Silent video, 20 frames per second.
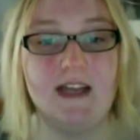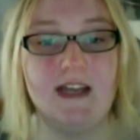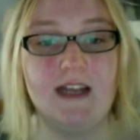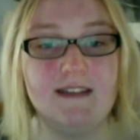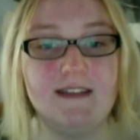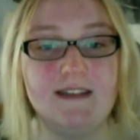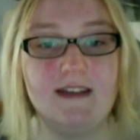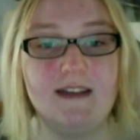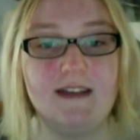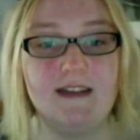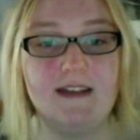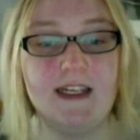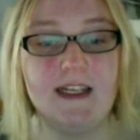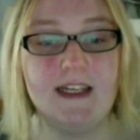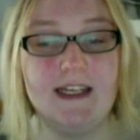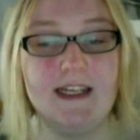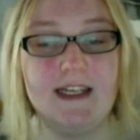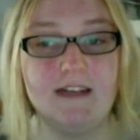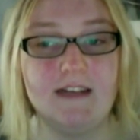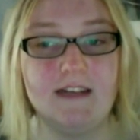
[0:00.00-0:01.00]
necessarily a
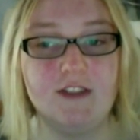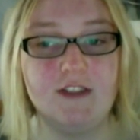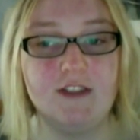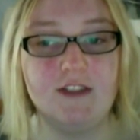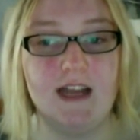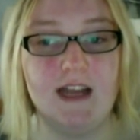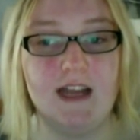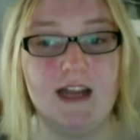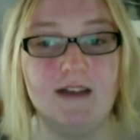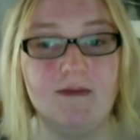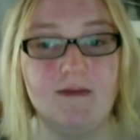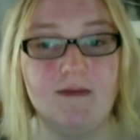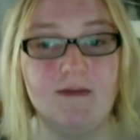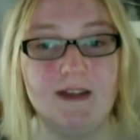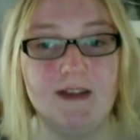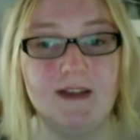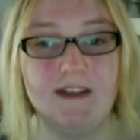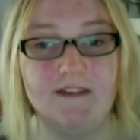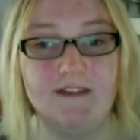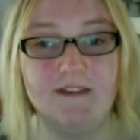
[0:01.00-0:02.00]
heel, and she's not
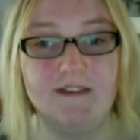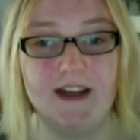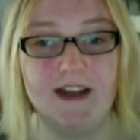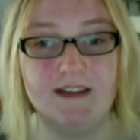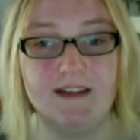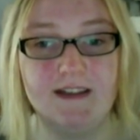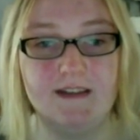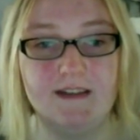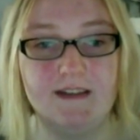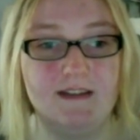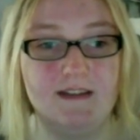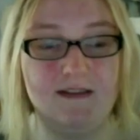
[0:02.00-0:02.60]
really a face.